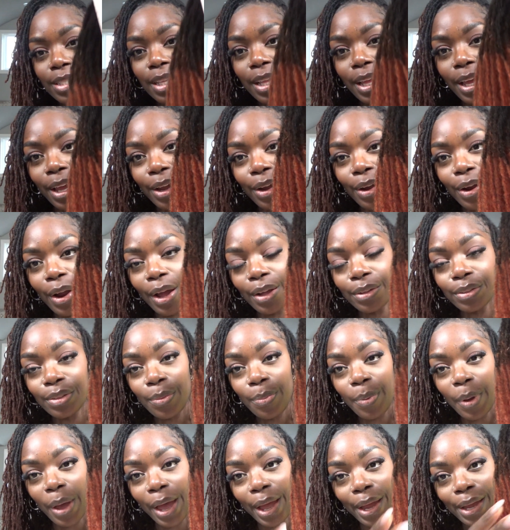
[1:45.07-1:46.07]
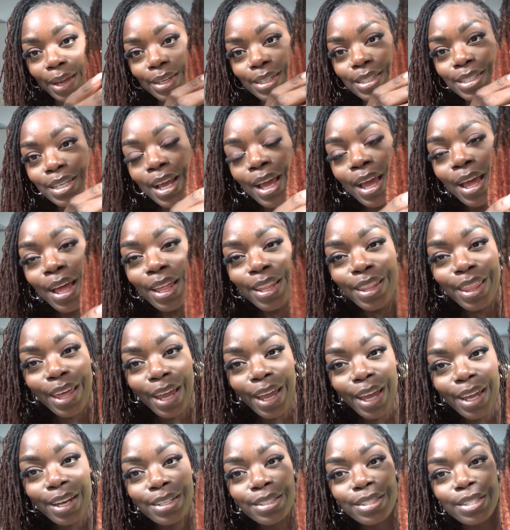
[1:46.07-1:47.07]
the hair out the package. They
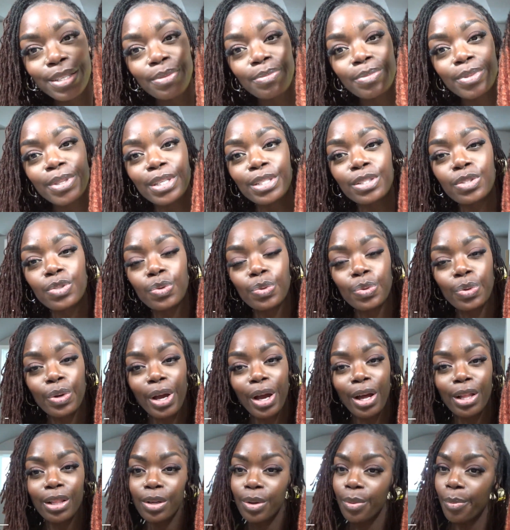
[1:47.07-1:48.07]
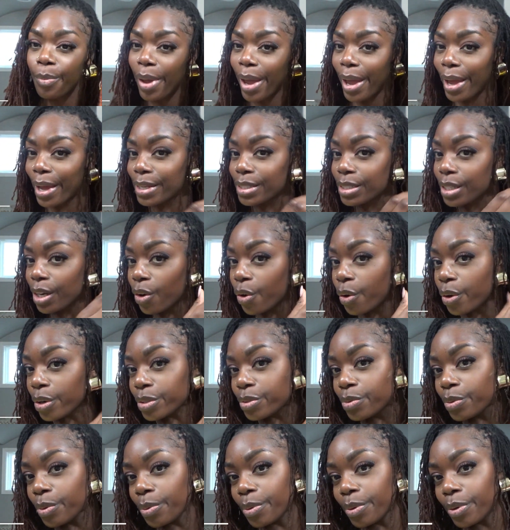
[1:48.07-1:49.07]
had attempted to color match. Of
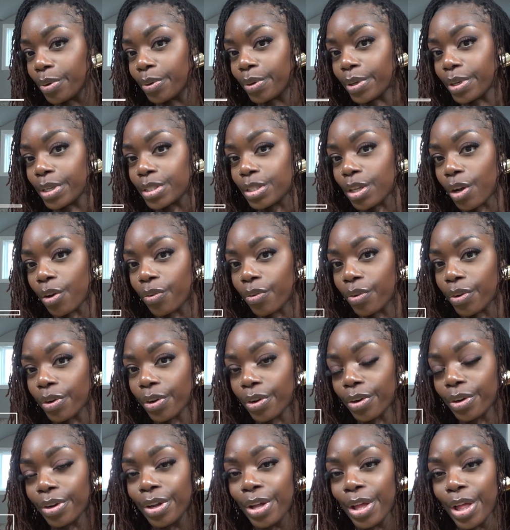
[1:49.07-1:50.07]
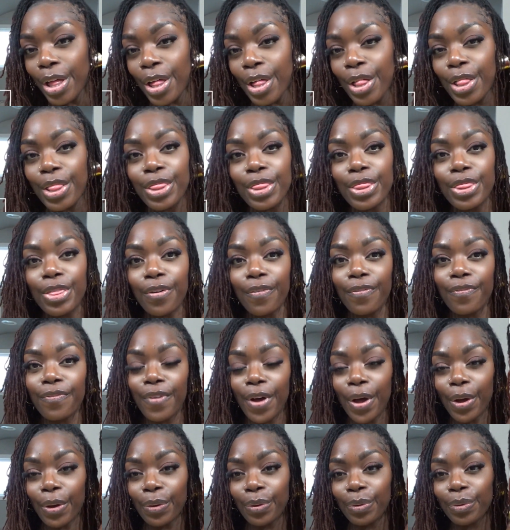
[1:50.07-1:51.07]
course, we were doing this over the
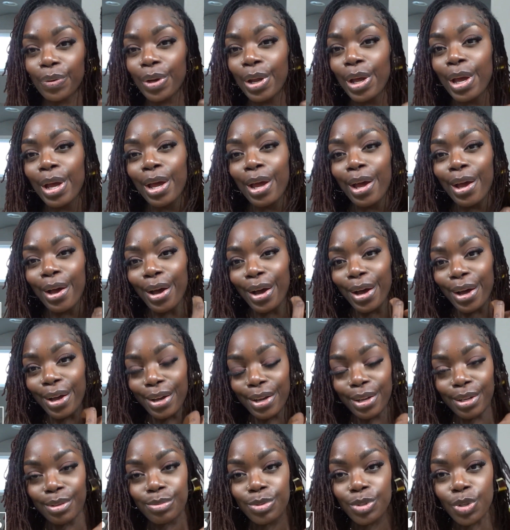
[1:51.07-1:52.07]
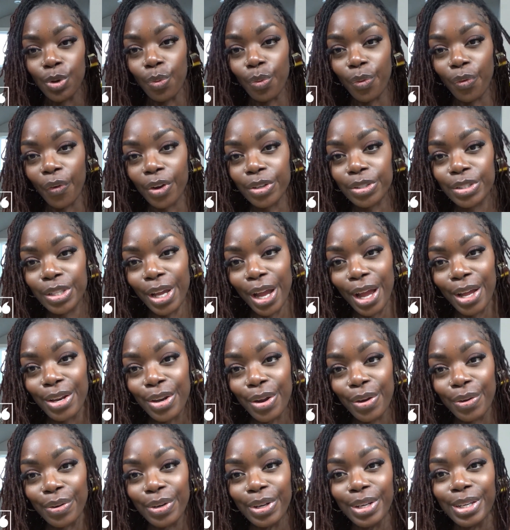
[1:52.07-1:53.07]
phone. So first thing I
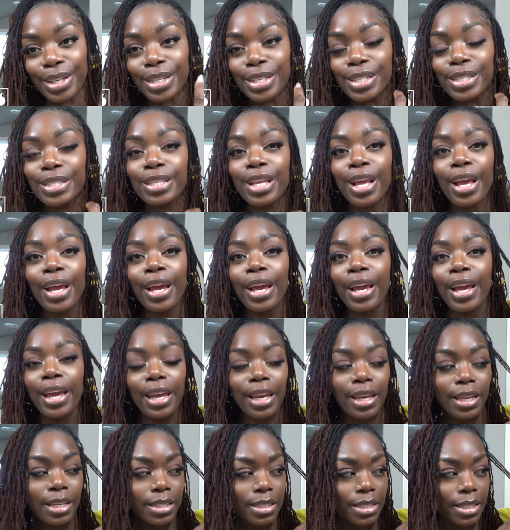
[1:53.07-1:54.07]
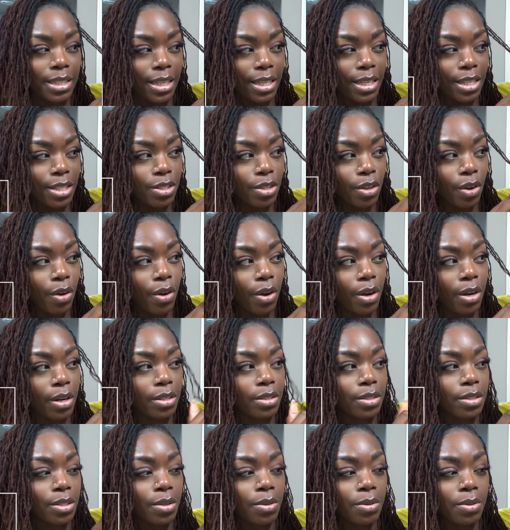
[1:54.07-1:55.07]
noticed is these are
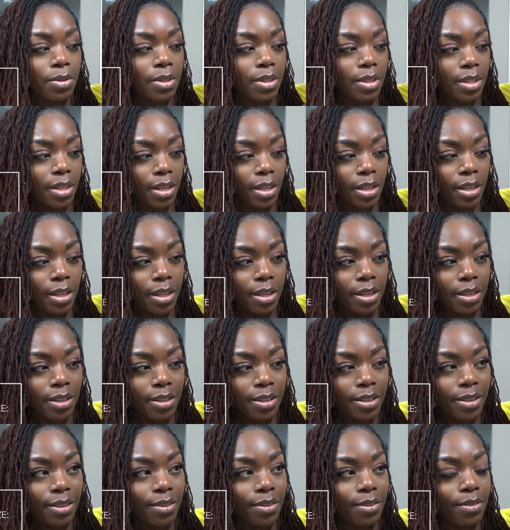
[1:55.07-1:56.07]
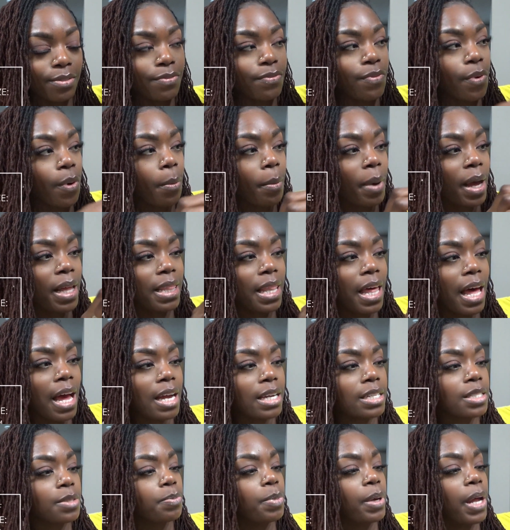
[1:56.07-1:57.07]
too thick for my
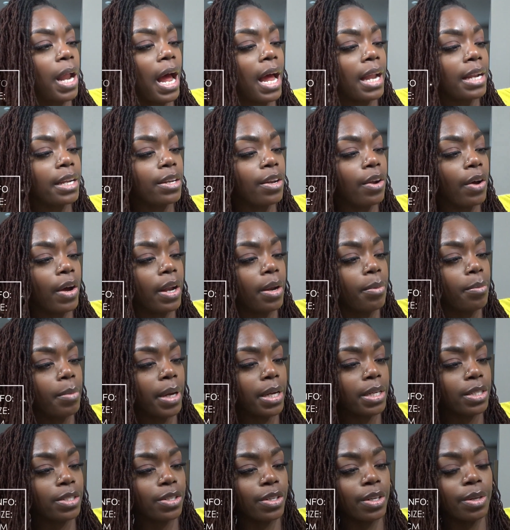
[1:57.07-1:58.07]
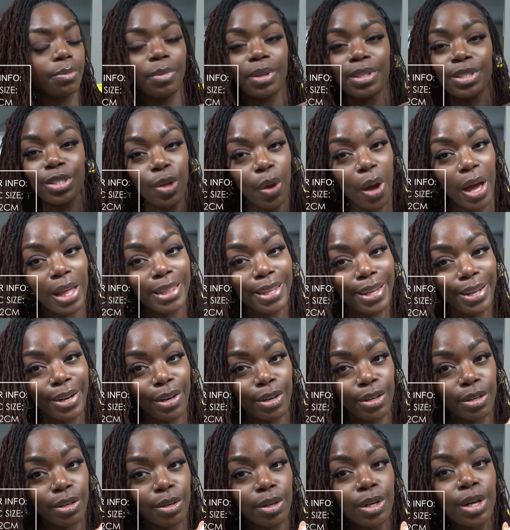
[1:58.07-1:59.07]
locks, but I didn't know how to measure them, and so I let
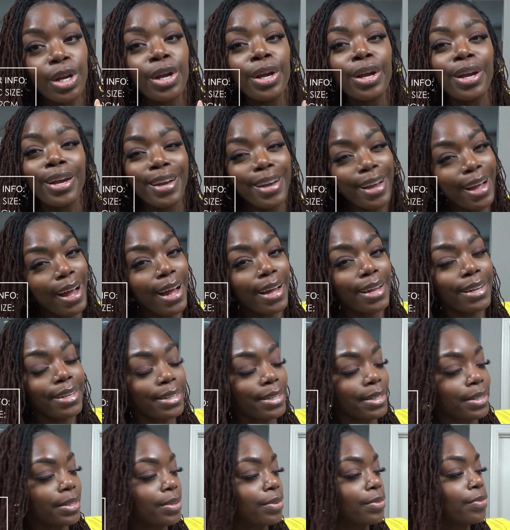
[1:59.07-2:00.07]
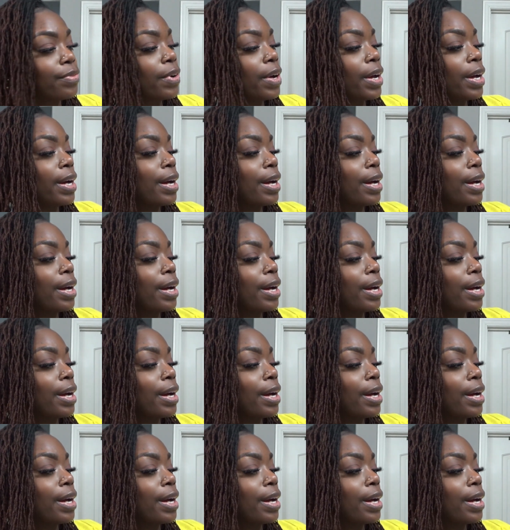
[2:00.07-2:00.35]
her kind of